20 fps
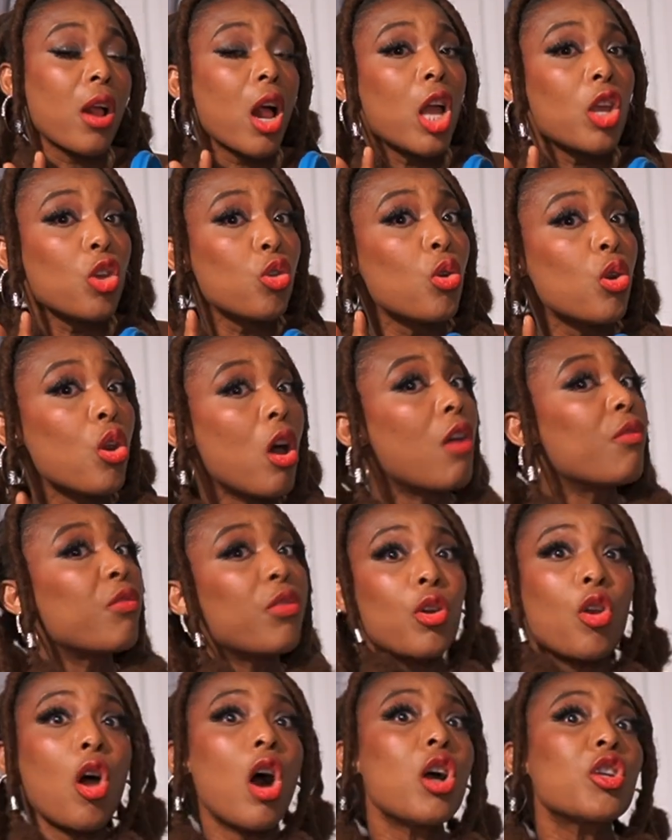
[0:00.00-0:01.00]
you love
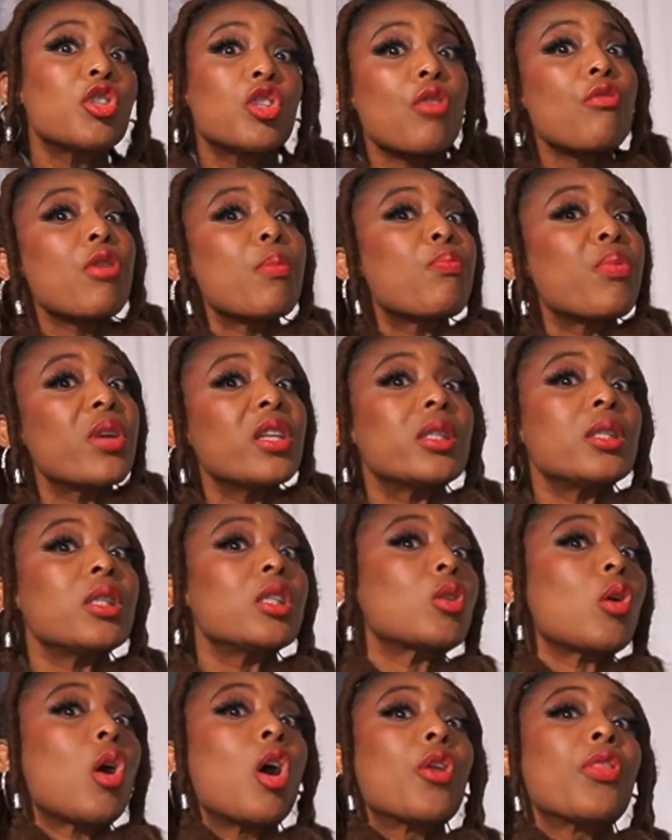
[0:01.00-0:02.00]
luxury
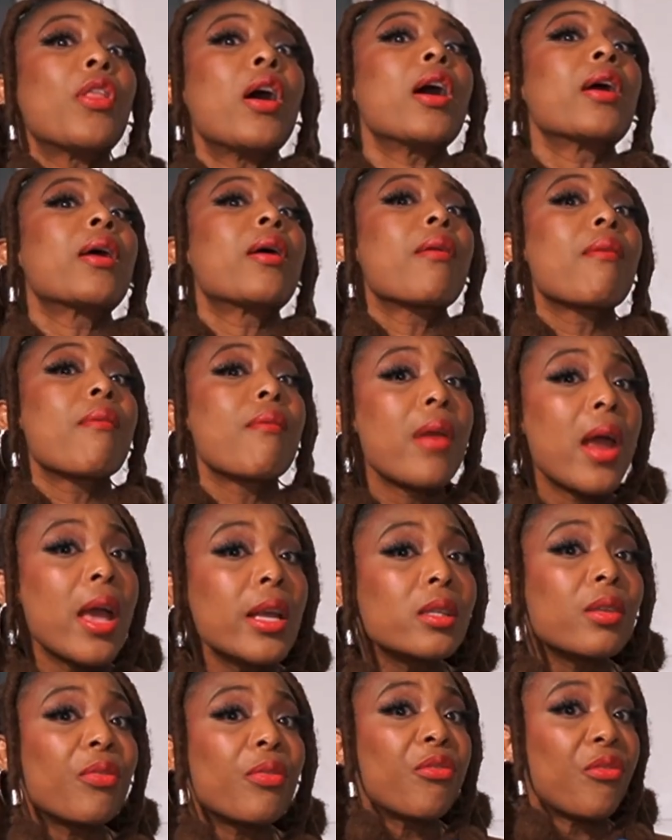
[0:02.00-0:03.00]
pieces on a
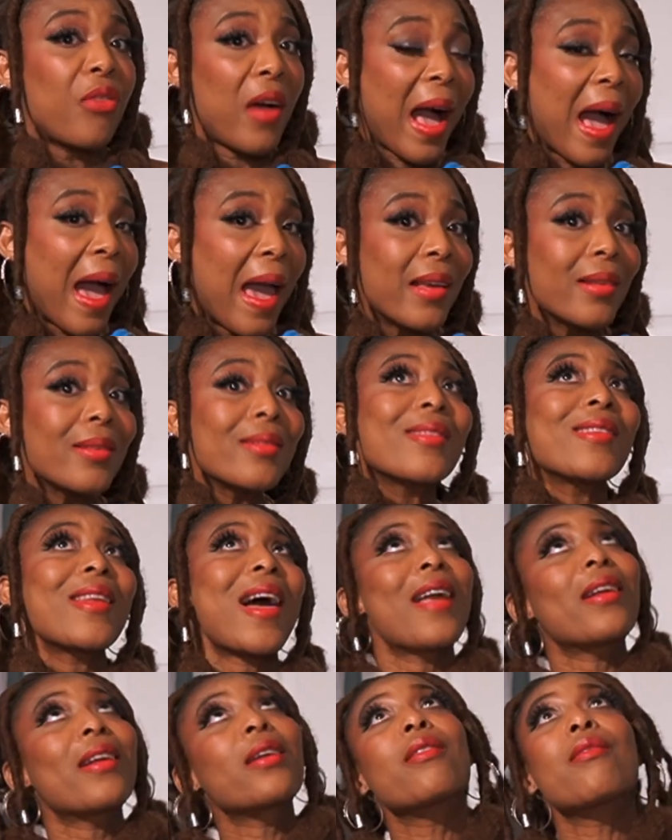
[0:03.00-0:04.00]
great find,
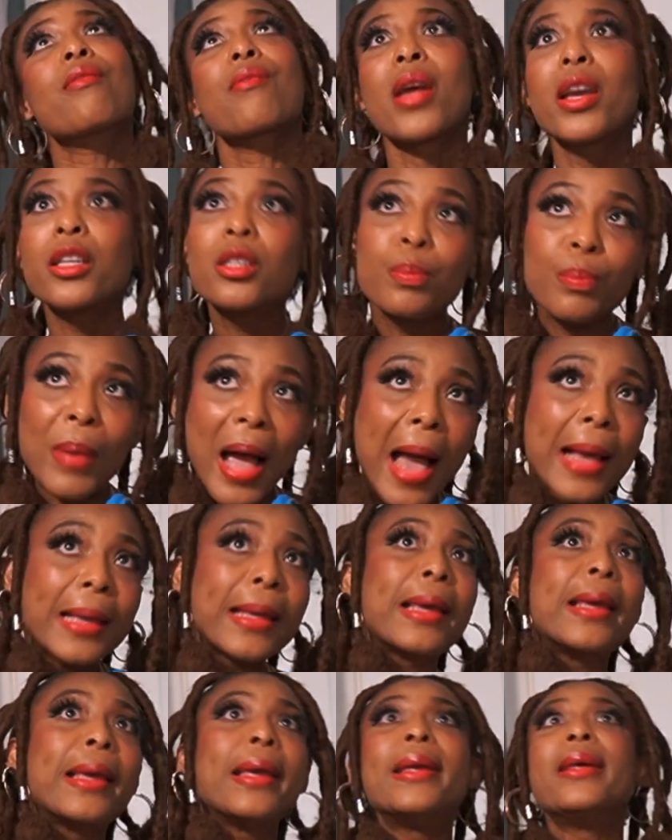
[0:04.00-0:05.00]
like great
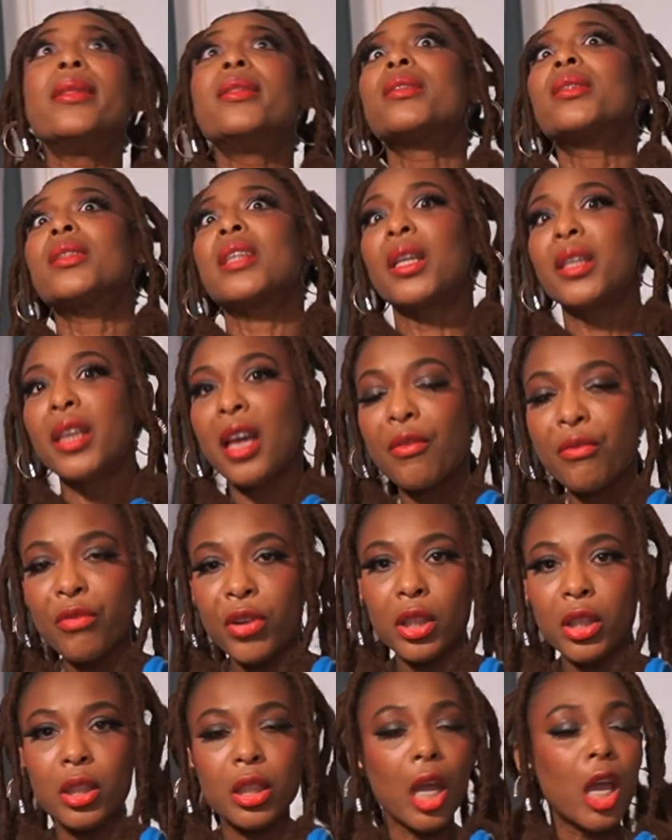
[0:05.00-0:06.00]
bargains and
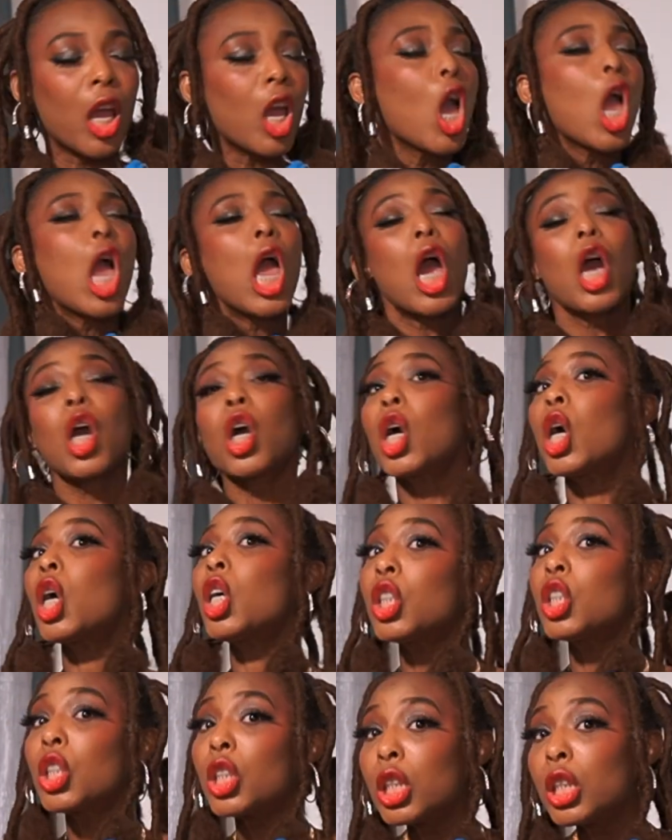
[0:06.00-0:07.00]
everything,
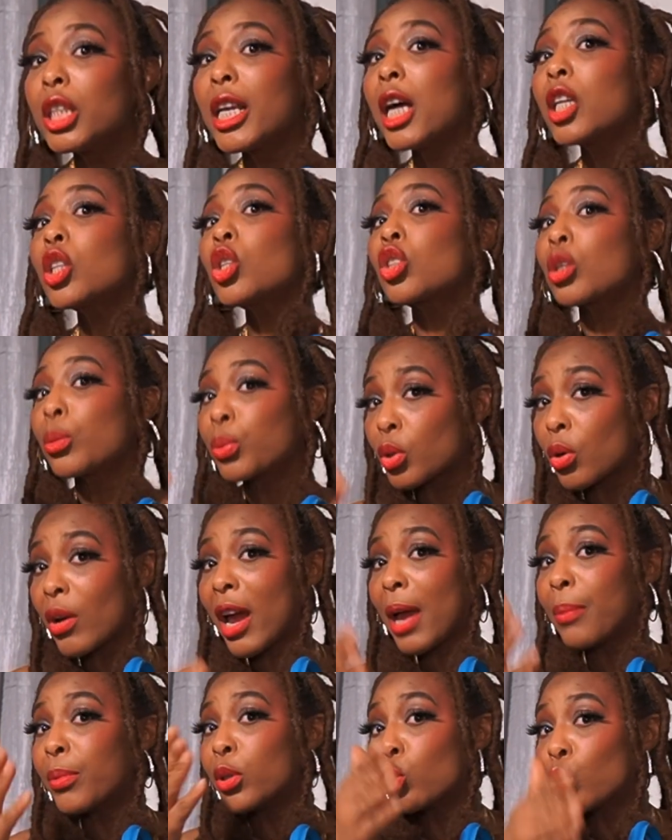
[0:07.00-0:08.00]
consider
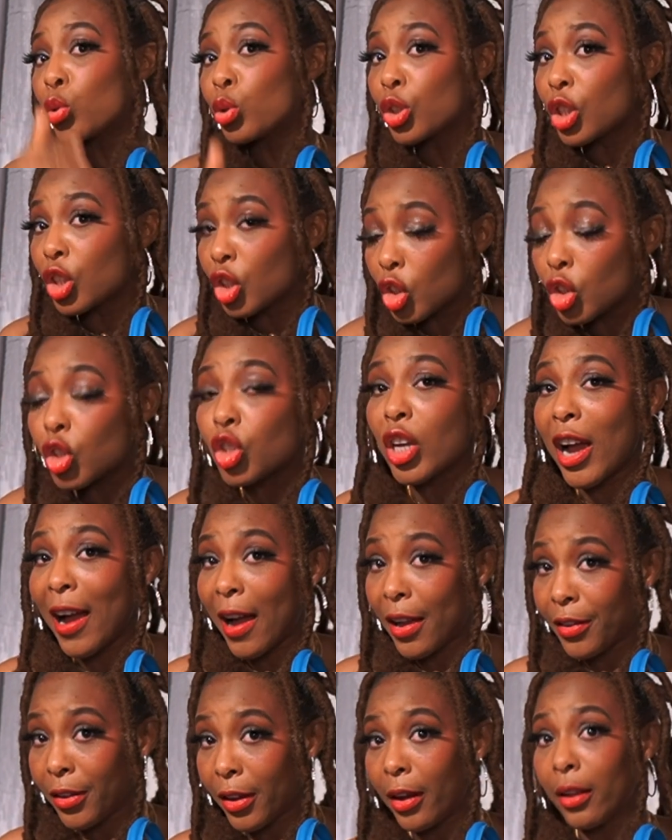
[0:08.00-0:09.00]
subscribing to this
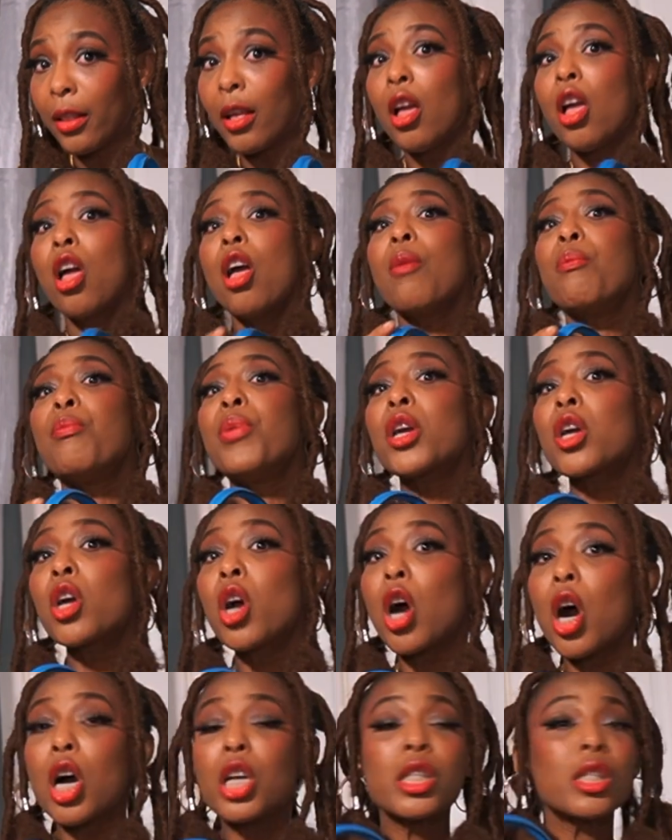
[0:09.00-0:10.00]
channel,
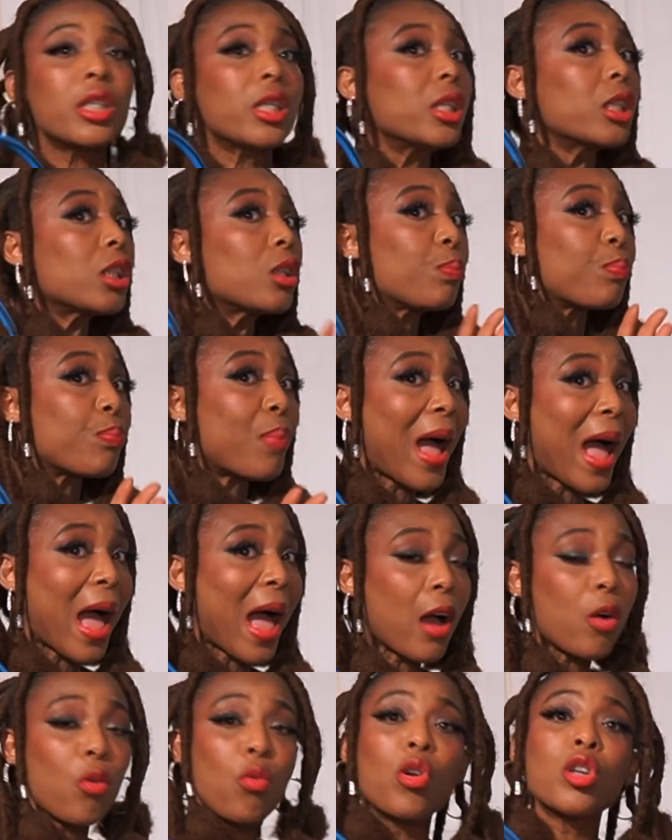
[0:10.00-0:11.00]
because this
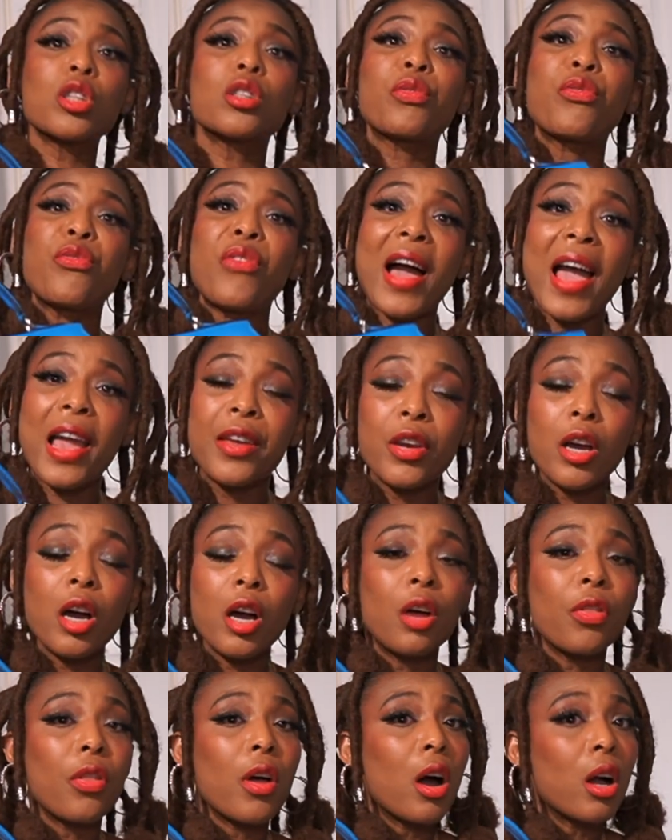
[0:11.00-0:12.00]
bag was found
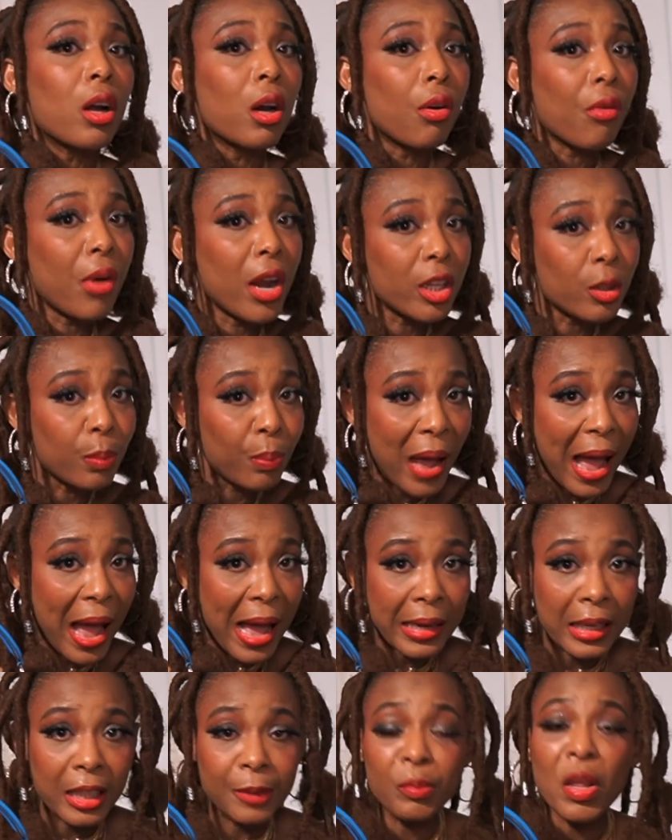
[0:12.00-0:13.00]
on a great
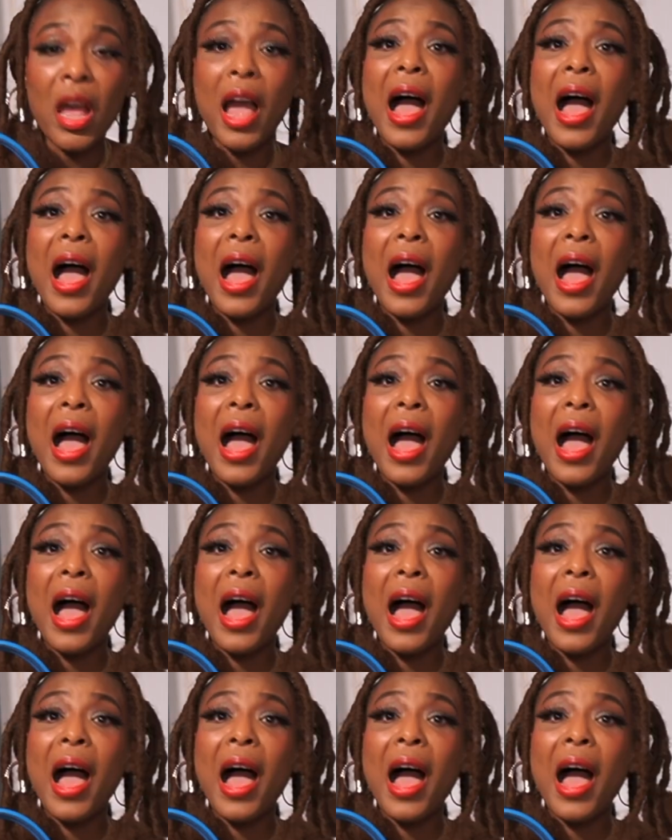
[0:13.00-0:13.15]
bargain.